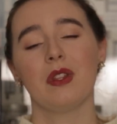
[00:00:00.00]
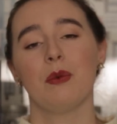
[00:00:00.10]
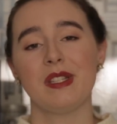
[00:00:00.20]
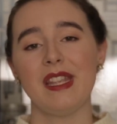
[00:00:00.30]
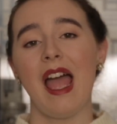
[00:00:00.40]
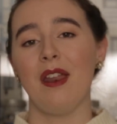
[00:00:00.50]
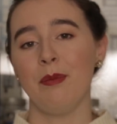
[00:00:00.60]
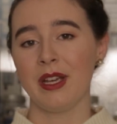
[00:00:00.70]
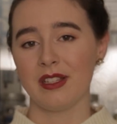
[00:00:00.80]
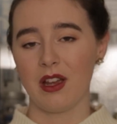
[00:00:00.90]
was sad
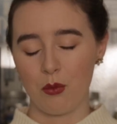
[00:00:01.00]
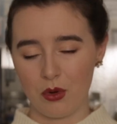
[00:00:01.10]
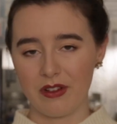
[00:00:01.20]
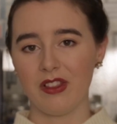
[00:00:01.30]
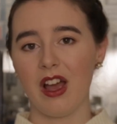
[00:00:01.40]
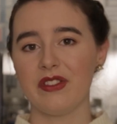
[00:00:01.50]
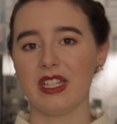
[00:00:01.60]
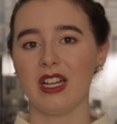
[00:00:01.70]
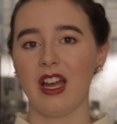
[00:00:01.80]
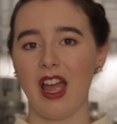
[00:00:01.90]
because I would have loved
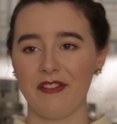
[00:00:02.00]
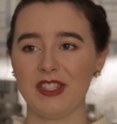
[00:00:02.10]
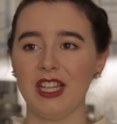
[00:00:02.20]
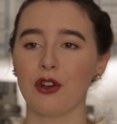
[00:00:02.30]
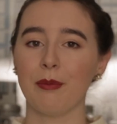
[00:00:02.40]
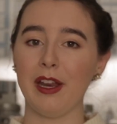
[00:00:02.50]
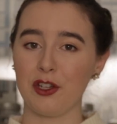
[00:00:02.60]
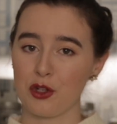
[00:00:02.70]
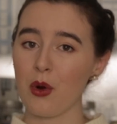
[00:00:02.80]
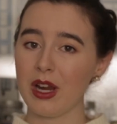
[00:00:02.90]
to have seen her made
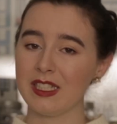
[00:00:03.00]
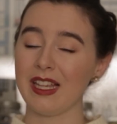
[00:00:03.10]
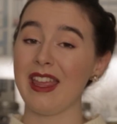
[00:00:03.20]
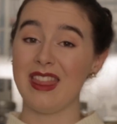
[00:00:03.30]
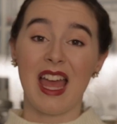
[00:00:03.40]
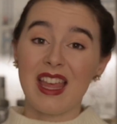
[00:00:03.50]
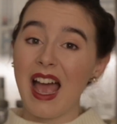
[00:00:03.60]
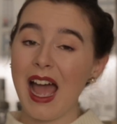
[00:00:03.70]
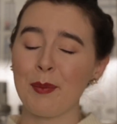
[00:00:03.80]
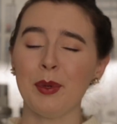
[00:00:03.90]
a choice and then
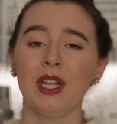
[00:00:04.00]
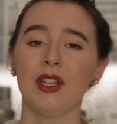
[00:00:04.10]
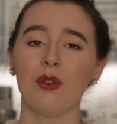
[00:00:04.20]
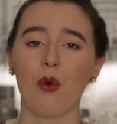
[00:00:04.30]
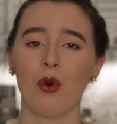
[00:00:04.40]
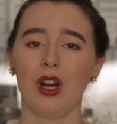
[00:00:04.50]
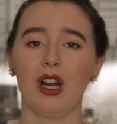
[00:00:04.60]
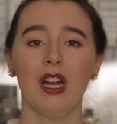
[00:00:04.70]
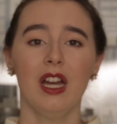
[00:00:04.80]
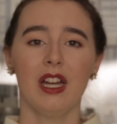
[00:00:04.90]
that happen,
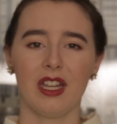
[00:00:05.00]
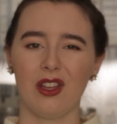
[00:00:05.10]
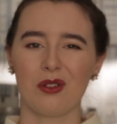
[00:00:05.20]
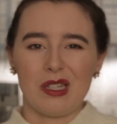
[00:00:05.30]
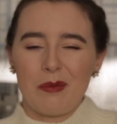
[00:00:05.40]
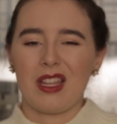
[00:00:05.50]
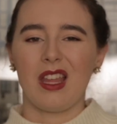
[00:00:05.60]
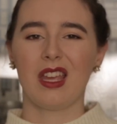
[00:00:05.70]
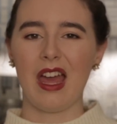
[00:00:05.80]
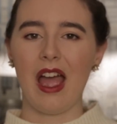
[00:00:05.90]
or, you know, something
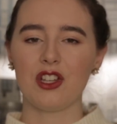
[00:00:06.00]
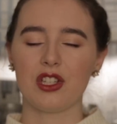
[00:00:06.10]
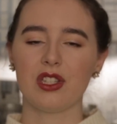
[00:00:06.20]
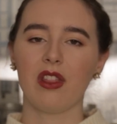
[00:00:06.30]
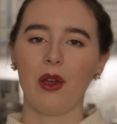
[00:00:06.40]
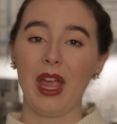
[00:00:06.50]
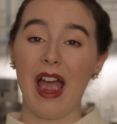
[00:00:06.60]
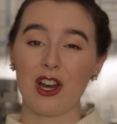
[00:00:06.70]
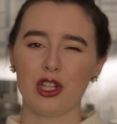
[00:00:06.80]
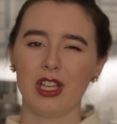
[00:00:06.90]
like that, just so that we
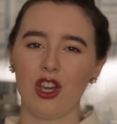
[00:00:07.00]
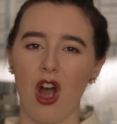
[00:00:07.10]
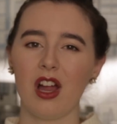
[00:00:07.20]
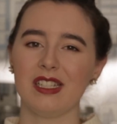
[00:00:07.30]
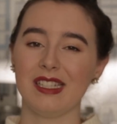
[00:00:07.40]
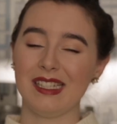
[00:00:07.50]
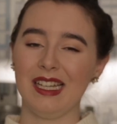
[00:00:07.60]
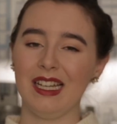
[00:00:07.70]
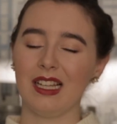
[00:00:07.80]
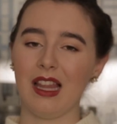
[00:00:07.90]
actually got to
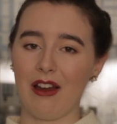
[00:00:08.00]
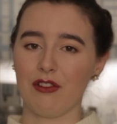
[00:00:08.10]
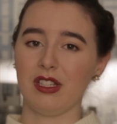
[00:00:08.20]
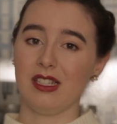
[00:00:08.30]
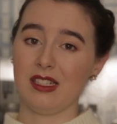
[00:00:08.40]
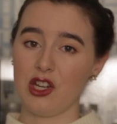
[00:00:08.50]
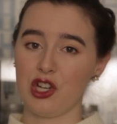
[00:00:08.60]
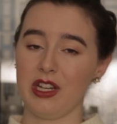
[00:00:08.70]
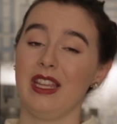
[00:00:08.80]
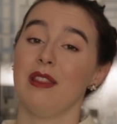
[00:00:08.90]
see Lyra's
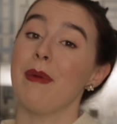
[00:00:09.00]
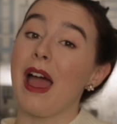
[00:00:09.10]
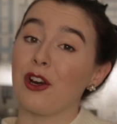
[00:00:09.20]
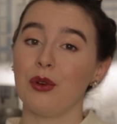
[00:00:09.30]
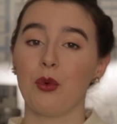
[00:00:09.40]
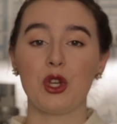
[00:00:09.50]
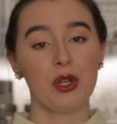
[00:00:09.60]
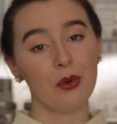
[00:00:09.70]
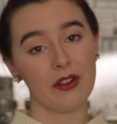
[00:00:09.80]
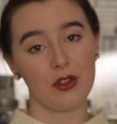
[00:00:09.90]
decision in the matter and what
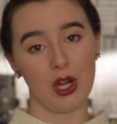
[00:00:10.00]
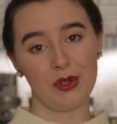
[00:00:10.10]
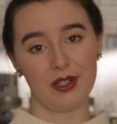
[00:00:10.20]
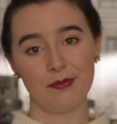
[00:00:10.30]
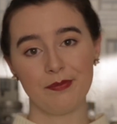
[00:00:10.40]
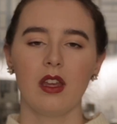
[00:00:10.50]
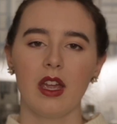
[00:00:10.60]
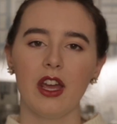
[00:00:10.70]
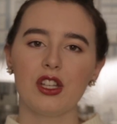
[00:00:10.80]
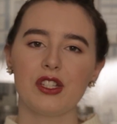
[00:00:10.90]
she would have chosen.
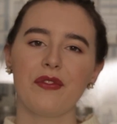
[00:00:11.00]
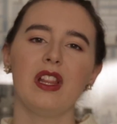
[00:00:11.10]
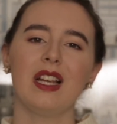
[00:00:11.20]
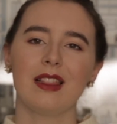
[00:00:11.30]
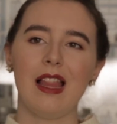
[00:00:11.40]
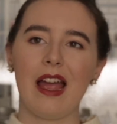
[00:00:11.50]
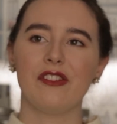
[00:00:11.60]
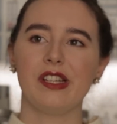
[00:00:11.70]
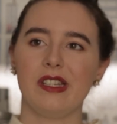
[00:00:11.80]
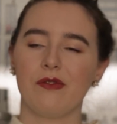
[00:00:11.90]
It also felt like
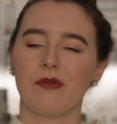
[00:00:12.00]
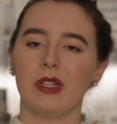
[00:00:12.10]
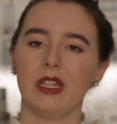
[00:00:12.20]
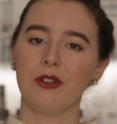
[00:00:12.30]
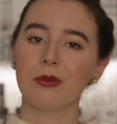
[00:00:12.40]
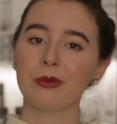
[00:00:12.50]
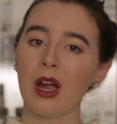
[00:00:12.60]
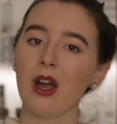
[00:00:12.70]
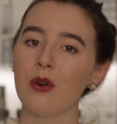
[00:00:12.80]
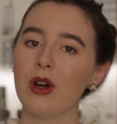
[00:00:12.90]
Lyra didn't really
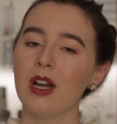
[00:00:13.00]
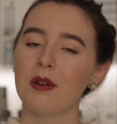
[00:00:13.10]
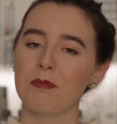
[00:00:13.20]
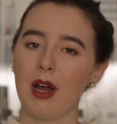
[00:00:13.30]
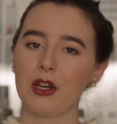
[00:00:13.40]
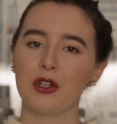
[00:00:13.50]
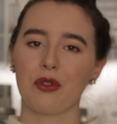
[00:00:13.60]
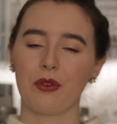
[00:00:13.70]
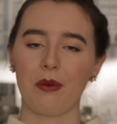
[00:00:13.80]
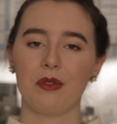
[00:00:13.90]
grow
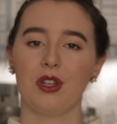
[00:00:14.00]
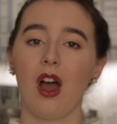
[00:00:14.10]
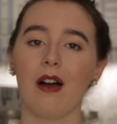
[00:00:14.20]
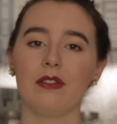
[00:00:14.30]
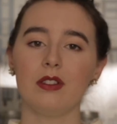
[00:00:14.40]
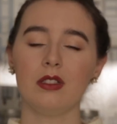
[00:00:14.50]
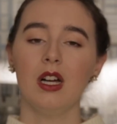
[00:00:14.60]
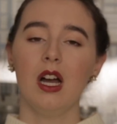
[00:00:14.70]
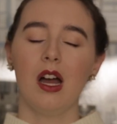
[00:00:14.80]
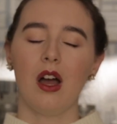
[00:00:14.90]
much throughout the
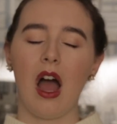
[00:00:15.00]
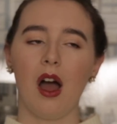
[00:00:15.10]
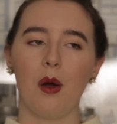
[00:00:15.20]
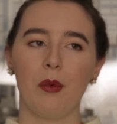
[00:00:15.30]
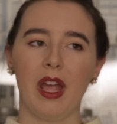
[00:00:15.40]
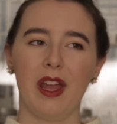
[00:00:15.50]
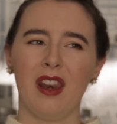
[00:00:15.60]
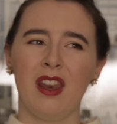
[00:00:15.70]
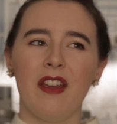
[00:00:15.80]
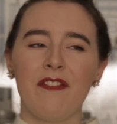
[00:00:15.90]
novel.
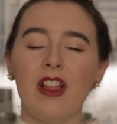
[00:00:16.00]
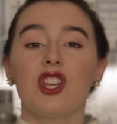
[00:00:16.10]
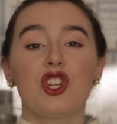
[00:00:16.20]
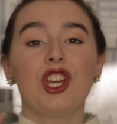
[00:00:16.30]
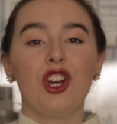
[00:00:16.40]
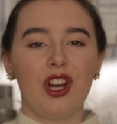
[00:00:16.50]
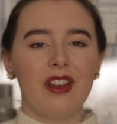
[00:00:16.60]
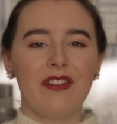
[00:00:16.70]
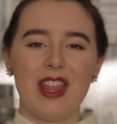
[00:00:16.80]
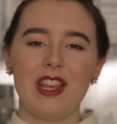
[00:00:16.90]
And it felt like she could
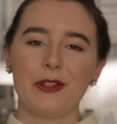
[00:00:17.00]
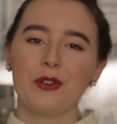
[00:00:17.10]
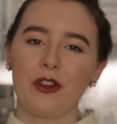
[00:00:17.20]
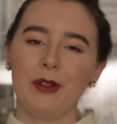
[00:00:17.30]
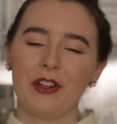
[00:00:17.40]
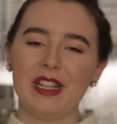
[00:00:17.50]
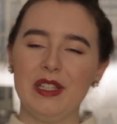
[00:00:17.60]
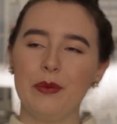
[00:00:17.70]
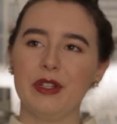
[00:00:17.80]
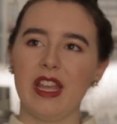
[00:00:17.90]
have, and that's what drove me
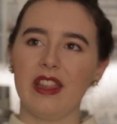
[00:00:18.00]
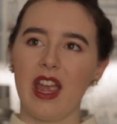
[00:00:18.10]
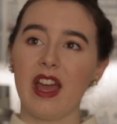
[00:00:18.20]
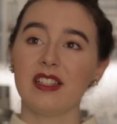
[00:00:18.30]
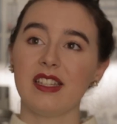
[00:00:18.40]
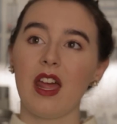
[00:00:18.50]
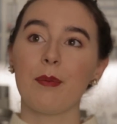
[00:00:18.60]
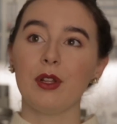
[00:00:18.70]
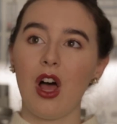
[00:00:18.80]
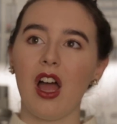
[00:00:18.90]
crazy, was that they had set
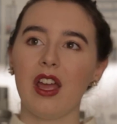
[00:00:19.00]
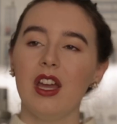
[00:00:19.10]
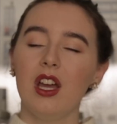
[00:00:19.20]
up a lot